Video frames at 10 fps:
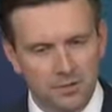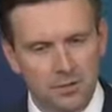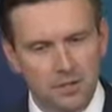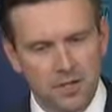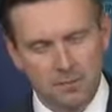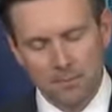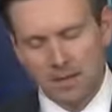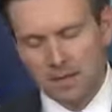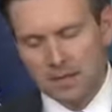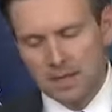to Jim,
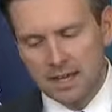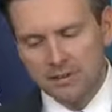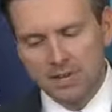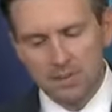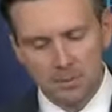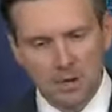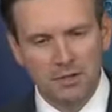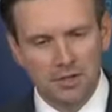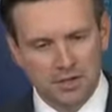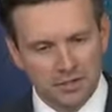is that the
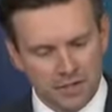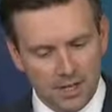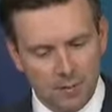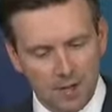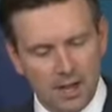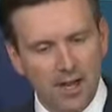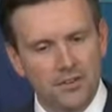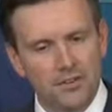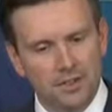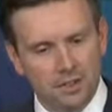president and his team are
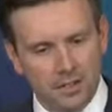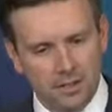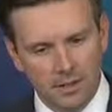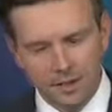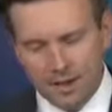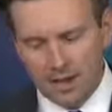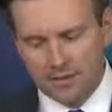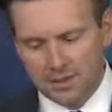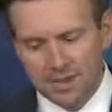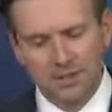constantly
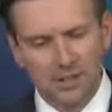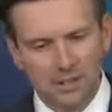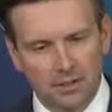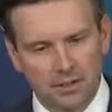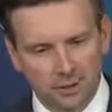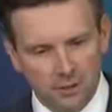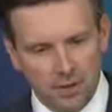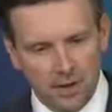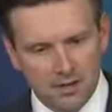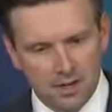testing the
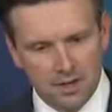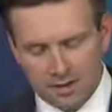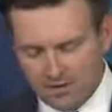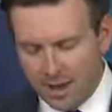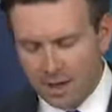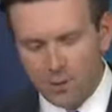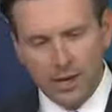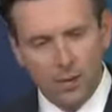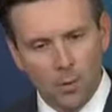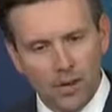strategy and
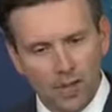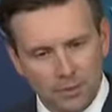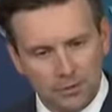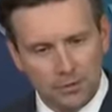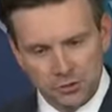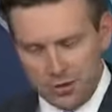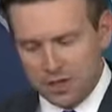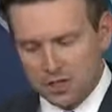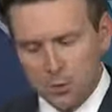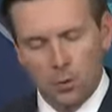evaluating what elements of the
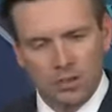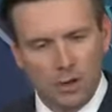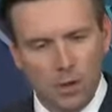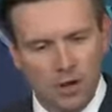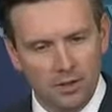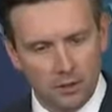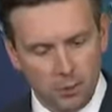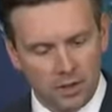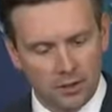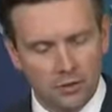strategy are working well and
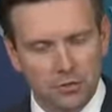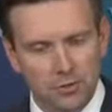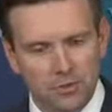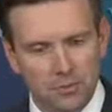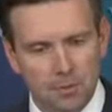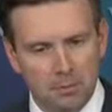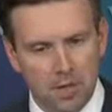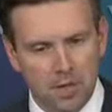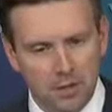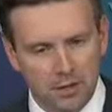where can those lessons be
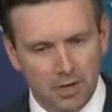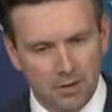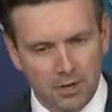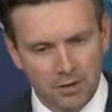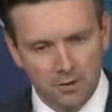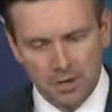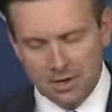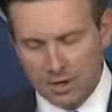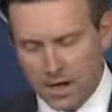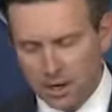applied in other areas,
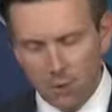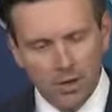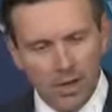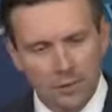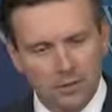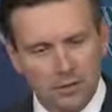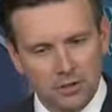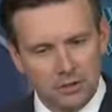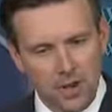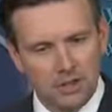and what elements of the
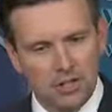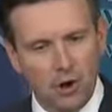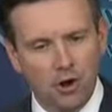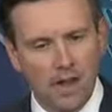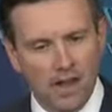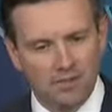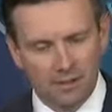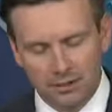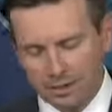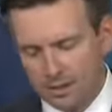strategy aren't
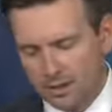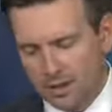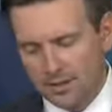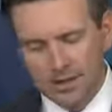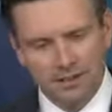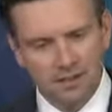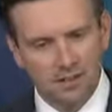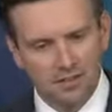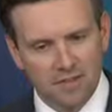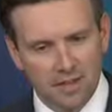having the
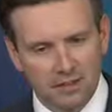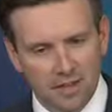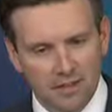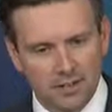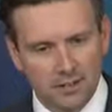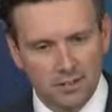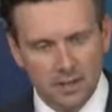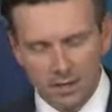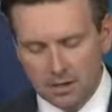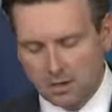intended effect and need to be